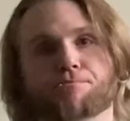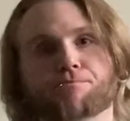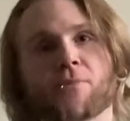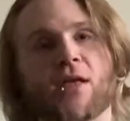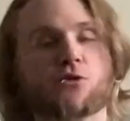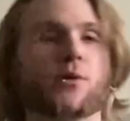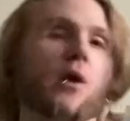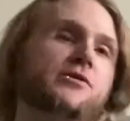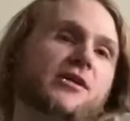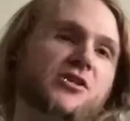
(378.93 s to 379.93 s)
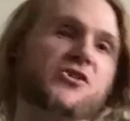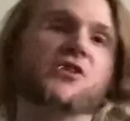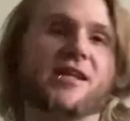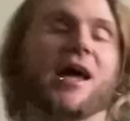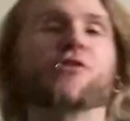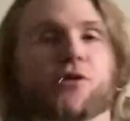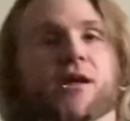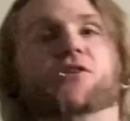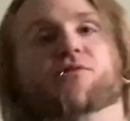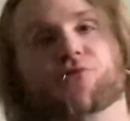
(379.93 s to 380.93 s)
And that's when I was actually sitting on their
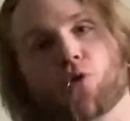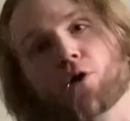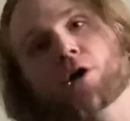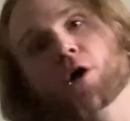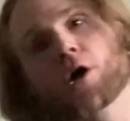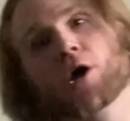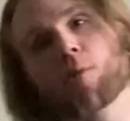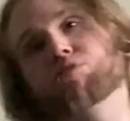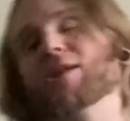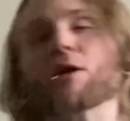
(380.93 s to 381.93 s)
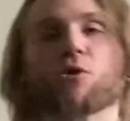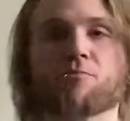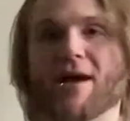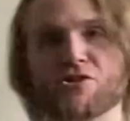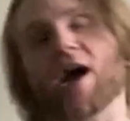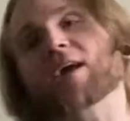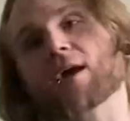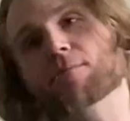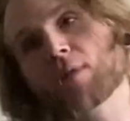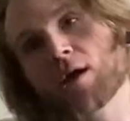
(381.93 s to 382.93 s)
kitchen floor playing with my
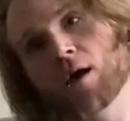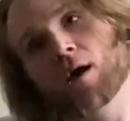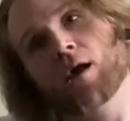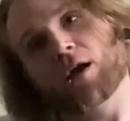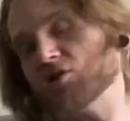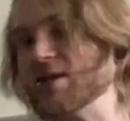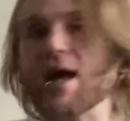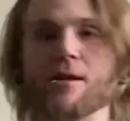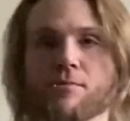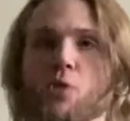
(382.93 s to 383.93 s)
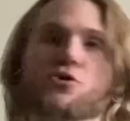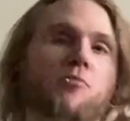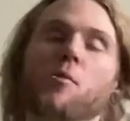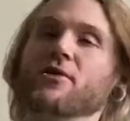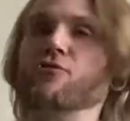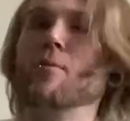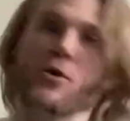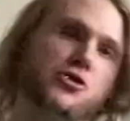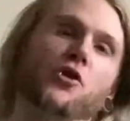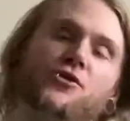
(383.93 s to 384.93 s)
jacket. Because again, it was a moment of
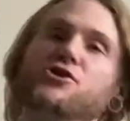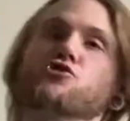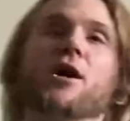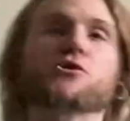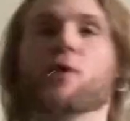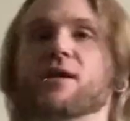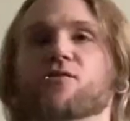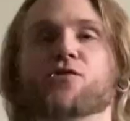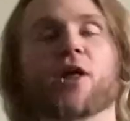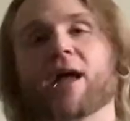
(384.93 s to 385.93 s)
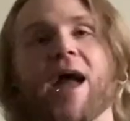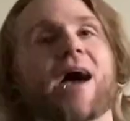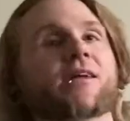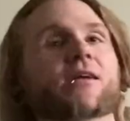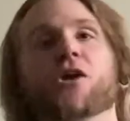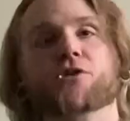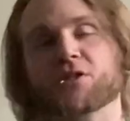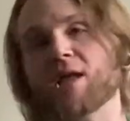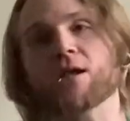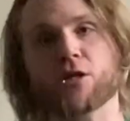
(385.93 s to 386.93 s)
emotional distress where I didn't feel like I had an
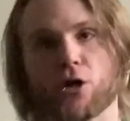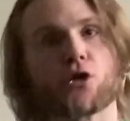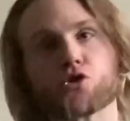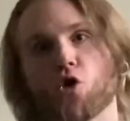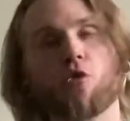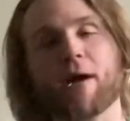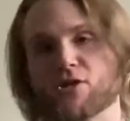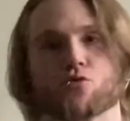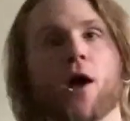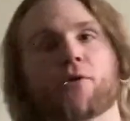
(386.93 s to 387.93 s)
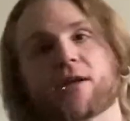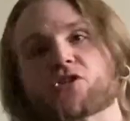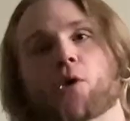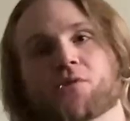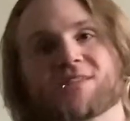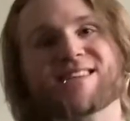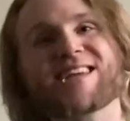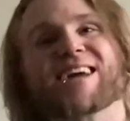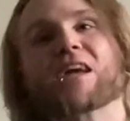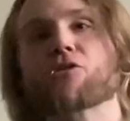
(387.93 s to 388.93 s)
understanding or control of my surroundings. So I was
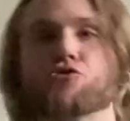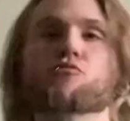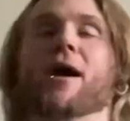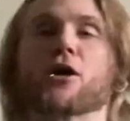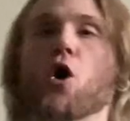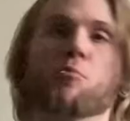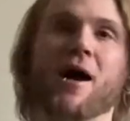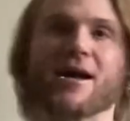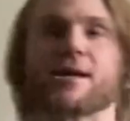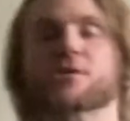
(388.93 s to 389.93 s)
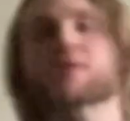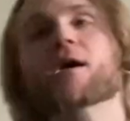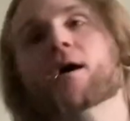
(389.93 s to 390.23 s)
digging through my coat pockets.